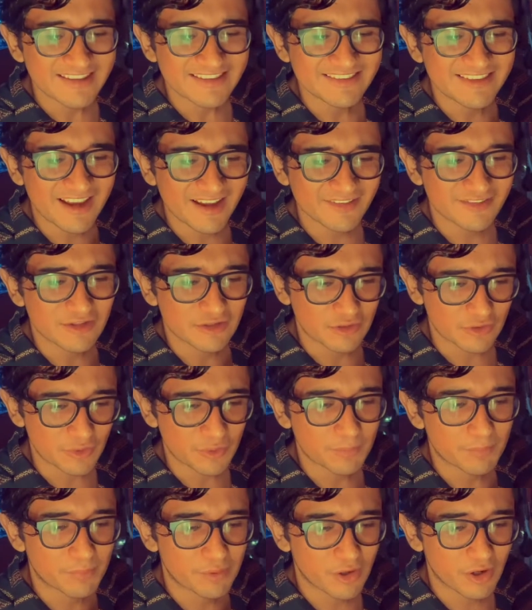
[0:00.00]
that the
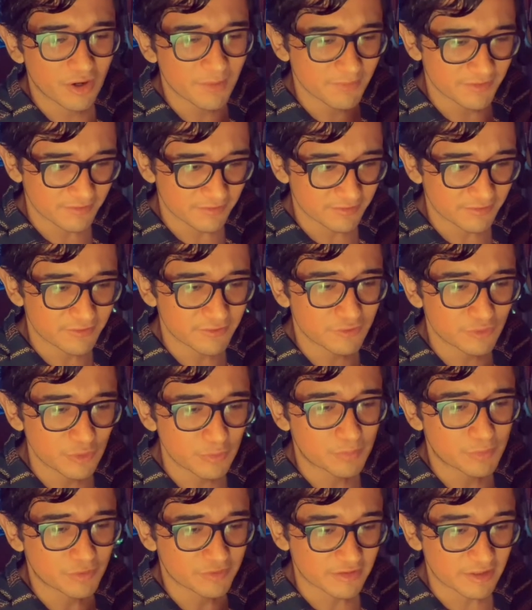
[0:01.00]
law promises to
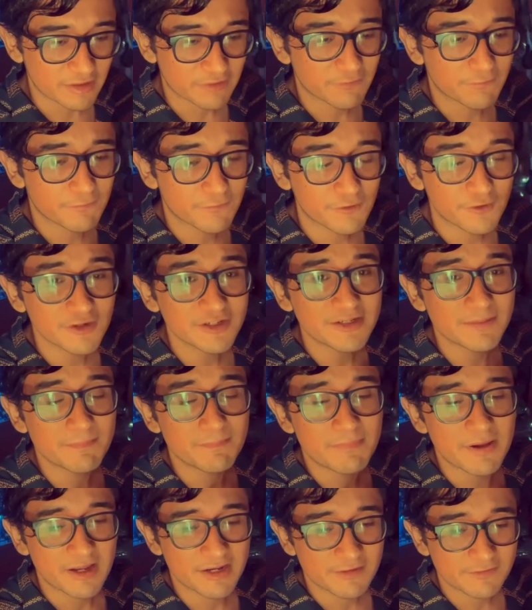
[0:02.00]
protect for the
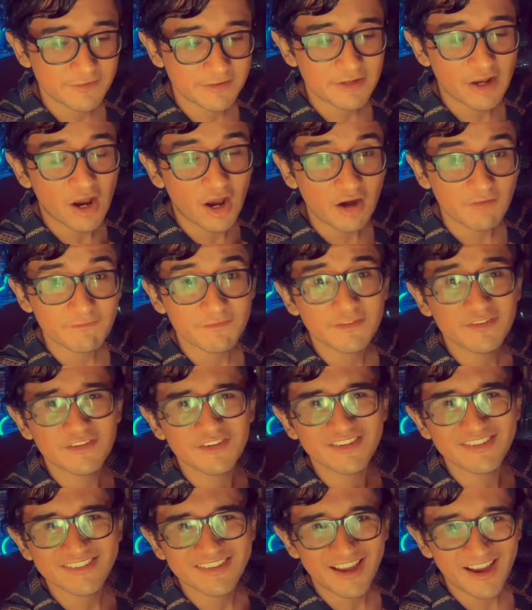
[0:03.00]
benefit of
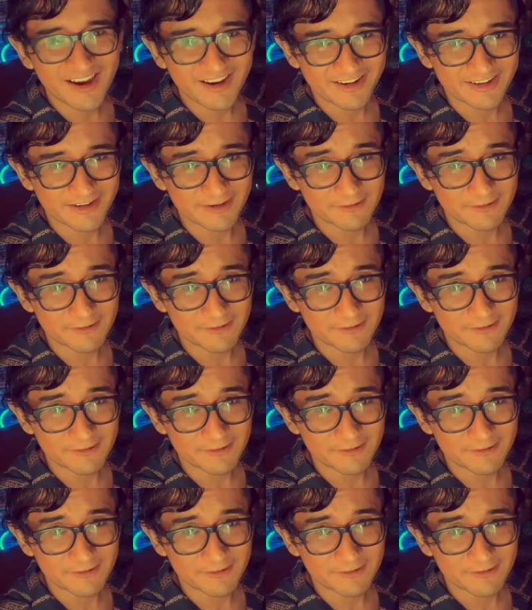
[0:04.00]
society.